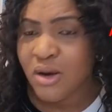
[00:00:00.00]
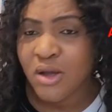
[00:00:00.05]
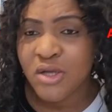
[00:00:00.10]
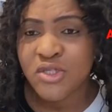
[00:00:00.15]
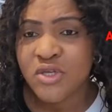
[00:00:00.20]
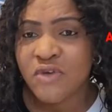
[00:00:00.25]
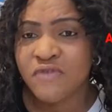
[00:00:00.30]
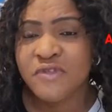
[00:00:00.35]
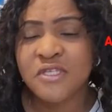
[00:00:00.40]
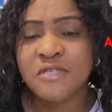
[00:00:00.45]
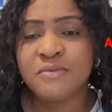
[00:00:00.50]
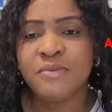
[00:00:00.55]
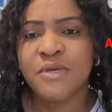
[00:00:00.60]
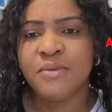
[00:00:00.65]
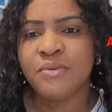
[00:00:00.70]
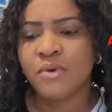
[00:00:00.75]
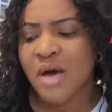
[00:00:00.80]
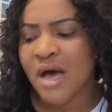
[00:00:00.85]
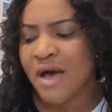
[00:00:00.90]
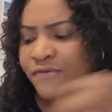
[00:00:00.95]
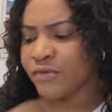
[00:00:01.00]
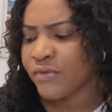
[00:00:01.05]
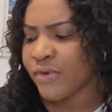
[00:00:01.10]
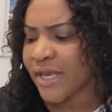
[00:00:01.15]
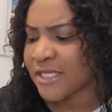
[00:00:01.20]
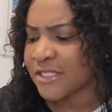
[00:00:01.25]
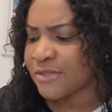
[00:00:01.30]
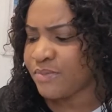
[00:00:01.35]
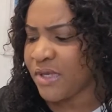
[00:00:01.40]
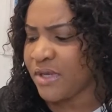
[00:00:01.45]
Lots of these people have no
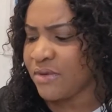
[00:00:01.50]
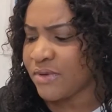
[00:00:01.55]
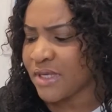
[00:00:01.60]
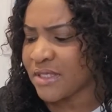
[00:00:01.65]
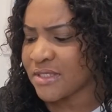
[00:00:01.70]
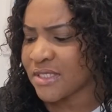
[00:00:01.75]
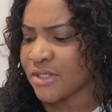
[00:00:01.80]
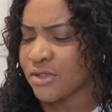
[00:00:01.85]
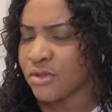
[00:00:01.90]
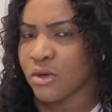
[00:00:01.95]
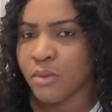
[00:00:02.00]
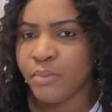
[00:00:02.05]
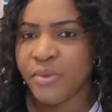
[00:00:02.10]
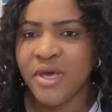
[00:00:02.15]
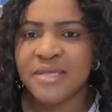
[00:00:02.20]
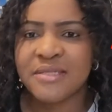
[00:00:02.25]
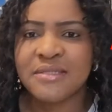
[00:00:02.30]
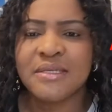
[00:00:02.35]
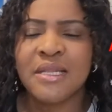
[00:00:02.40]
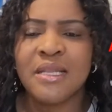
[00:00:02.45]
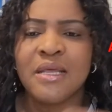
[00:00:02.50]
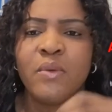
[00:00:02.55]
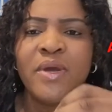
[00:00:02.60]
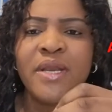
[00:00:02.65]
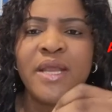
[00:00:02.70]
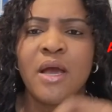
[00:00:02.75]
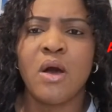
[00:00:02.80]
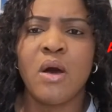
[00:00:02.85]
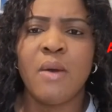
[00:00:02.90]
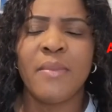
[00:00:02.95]
experience at all. Personally,
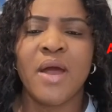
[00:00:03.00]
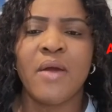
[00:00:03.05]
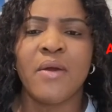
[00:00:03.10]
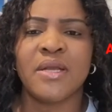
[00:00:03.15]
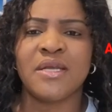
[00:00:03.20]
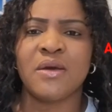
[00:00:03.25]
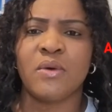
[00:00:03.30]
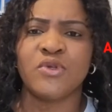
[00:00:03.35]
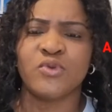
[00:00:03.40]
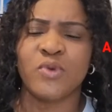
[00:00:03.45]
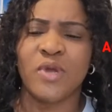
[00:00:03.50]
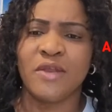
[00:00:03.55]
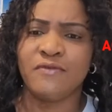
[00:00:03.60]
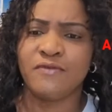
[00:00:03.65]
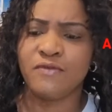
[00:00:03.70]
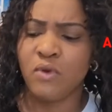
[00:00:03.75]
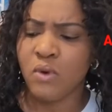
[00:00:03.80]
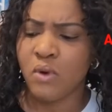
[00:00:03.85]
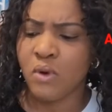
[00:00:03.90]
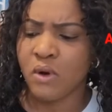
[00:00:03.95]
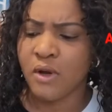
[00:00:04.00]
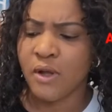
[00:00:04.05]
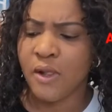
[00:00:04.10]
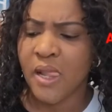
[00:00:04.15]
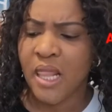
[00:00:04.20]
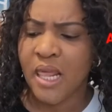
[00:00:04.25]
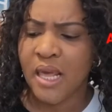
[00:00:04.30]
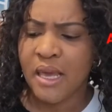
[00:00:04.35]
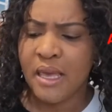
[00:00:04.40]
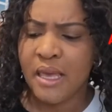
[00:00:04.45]
when I got married, I was 24.
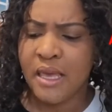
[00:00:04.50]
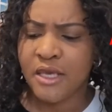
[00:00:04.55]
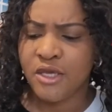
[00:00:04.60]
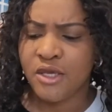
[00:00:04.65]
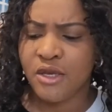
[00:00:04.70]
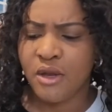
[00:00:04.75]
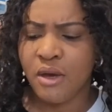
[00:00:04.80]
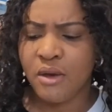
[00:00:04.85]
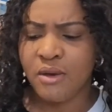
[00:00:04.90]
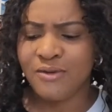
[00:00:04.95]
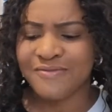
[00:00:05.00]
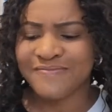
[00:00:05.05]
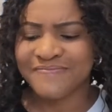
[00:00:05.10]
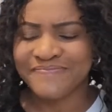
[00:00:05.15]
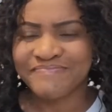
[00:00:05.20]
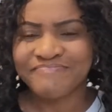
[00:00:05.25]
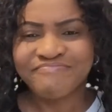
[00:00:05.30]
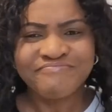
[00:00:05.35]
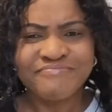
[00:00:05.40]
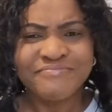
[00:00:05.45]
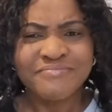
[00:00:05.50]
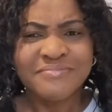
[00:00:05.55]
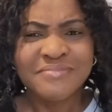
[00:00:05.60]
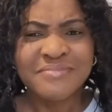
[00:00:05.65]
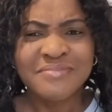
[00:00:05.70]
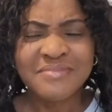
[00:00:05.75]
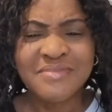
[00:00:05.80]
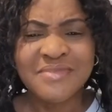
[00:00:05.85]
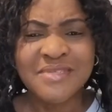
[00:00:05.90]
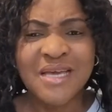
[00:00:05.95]
You know,
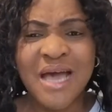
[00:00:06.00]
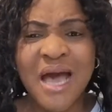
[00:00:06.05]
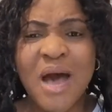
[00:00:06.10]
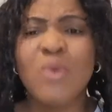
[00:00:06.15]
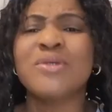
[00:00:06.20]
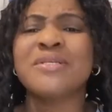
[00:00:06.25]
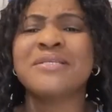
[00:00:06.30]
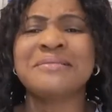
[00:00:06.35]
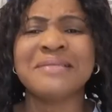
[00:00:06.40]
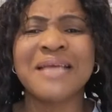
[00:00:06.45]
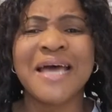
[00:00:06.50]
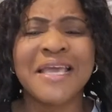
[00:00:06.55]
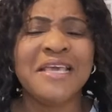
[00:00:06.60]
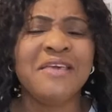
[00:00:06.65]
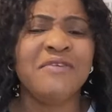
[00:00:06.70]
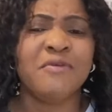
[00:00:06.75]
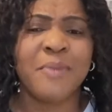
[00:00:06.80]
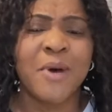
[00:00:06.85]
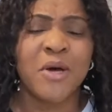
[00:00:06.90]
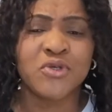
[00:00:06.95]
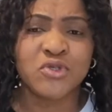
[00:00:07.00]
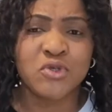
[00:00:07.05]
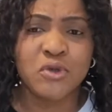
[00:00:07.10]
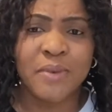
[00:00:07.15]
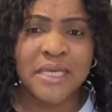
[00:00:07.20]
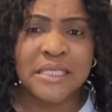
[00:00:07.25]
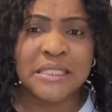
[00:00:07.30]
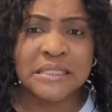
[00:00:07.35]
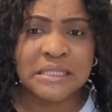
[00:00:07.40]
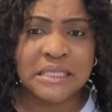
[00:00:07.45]
I was naive about
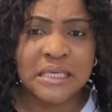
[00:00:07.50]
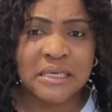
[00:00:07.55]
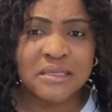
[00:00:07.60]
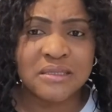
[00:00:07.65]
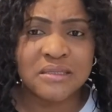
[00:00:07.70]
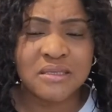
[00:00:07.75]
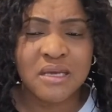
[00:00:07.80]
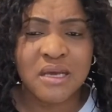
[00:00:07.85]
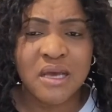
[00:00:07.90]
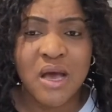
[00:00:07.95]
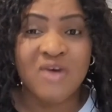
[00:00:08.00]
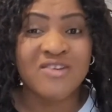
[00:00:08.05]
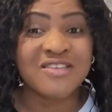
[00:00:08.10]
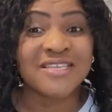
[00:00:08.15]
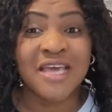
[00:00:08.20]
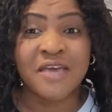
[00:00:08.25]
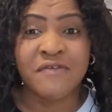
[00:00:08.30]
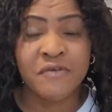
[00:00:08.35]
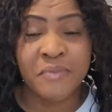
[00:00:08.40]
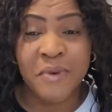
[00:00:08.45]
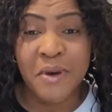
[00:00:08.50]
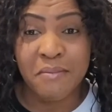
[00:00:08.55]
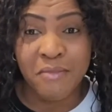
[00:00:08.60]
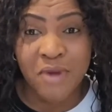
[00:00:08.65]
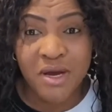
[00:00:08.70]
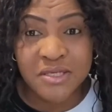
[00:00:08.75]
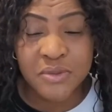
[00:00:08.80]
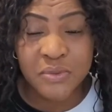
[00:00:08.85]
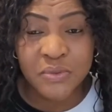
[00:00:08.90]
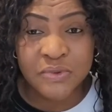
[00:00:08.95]
so many things. I was naive
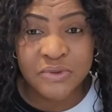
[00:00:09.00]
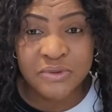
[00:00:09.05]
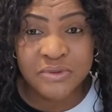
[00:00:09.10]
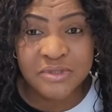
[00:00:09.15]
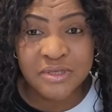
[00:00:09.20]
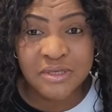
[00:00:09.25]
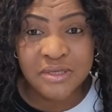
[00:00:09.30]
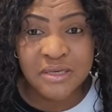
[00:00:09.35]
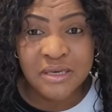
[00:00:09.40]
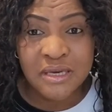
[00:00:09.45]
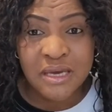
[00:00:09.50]
about motherhood.